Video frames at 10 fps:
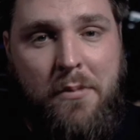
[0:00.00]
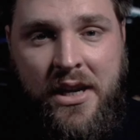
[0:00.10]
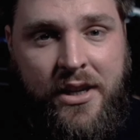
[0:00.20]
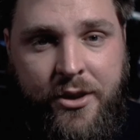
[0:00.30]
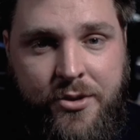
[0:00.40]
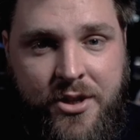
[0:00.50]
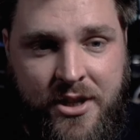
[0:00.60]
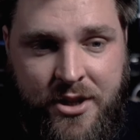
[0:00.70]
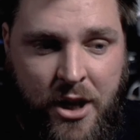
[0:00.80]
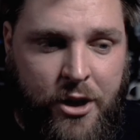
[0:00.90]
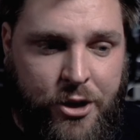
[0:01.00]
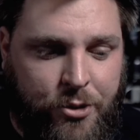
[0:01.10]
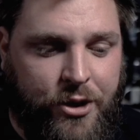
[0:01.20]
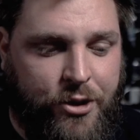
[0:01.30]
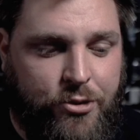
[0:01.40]
many uses.
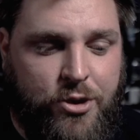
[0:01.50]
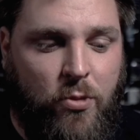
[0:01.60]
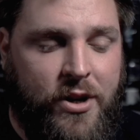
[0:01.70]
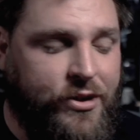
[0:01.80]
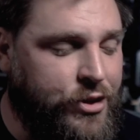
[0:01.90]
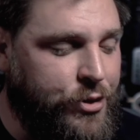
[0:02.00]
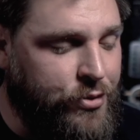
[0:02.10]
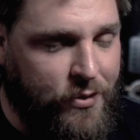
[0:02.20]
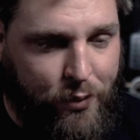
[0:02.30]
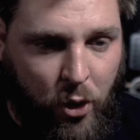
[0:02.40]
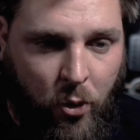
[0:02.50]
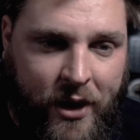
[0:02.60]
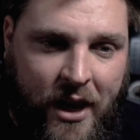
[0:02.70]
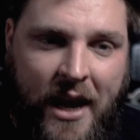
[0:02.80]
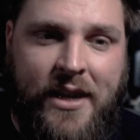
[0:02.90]
You can use one to
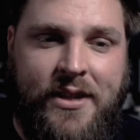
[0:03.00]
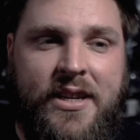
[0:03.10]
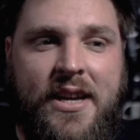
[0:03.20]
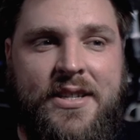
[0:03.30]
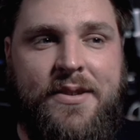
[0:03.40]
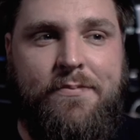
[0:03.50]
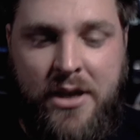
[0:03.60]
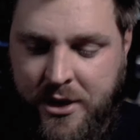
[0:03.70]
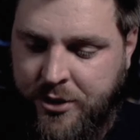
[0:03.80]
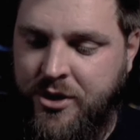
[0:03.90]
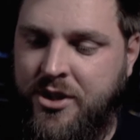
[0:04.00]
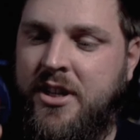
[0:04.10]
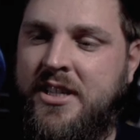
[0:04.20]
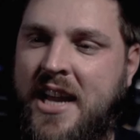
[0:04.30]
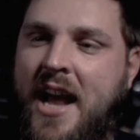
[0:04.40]
deploy a DSMB. You
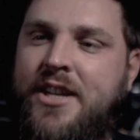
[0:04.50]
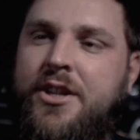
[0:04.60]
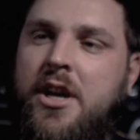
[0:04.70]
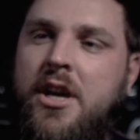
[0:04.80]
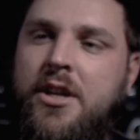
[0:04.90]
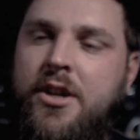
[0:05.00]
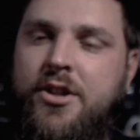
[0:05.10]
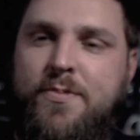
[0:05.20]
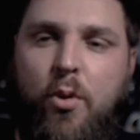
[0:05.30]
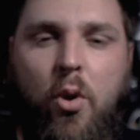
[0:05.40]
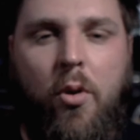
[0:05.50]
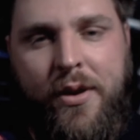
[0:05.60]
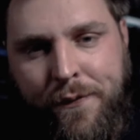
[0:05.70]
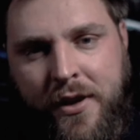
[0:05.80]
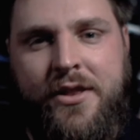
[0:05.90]
just attach it to the
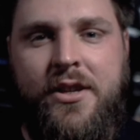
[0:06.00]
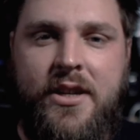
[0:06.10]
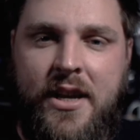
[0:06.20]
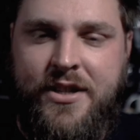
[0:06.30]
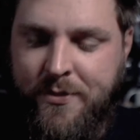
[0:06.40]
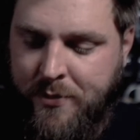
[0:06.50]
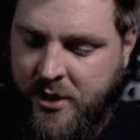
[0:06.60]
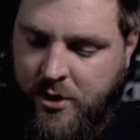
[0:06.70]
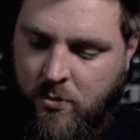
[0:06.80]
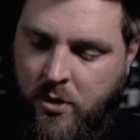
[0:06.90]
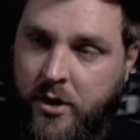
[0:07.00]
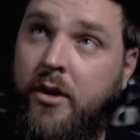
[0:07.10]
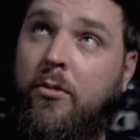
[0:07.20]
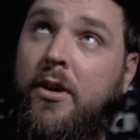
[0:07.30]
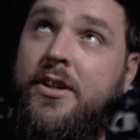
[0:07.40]
spool, inflate the DSMB underwater,